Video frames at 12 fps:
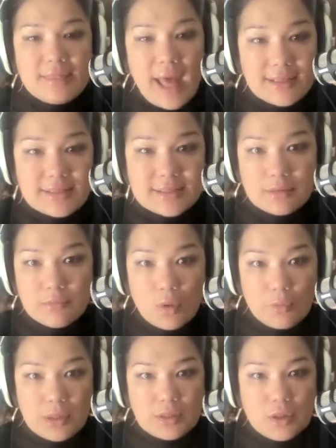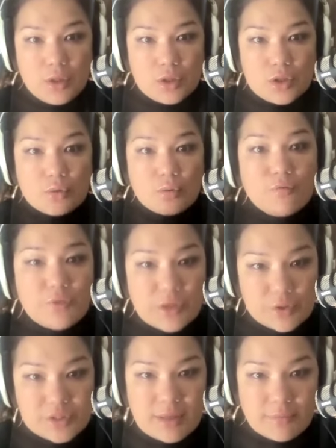That's the moment to
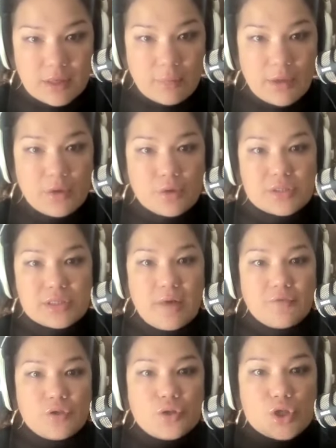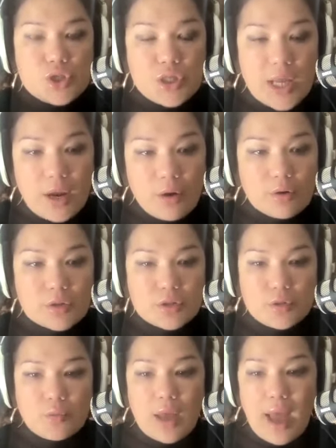reveal something about yourself, to share,
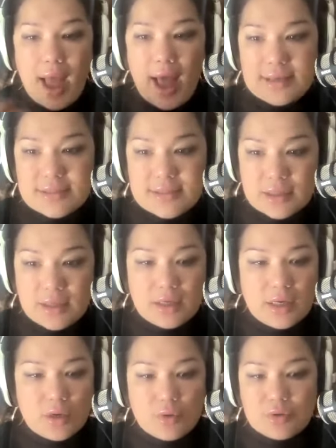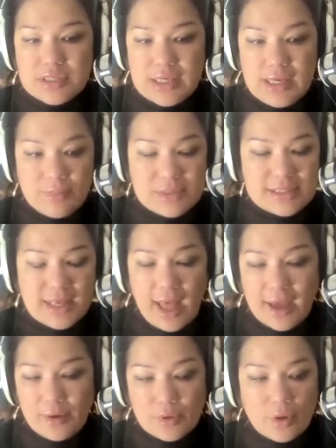to ask you know your team to say
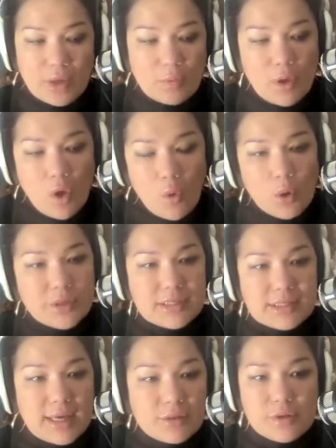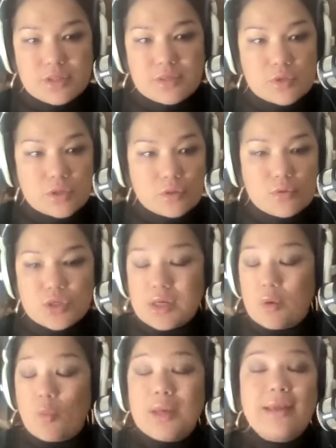i don't know can we all work together on some solution
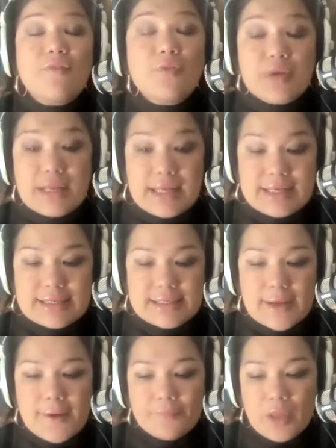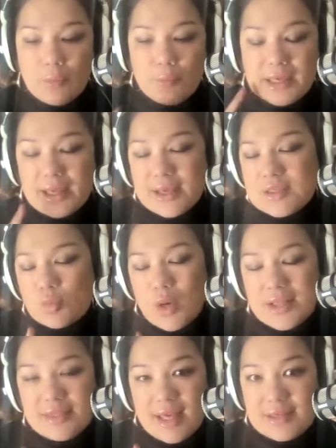here whatever it is because
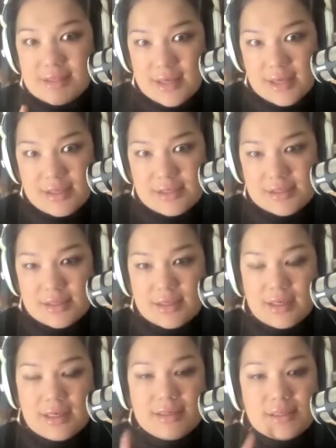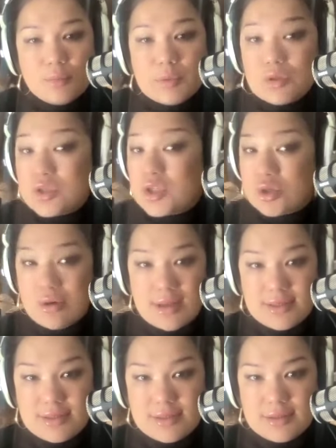what that does is it builds
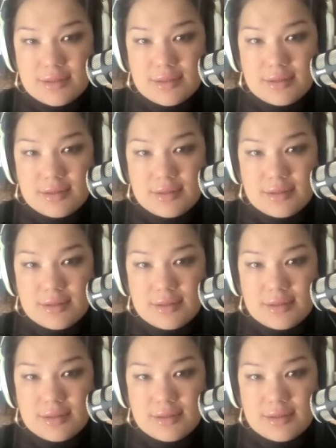trust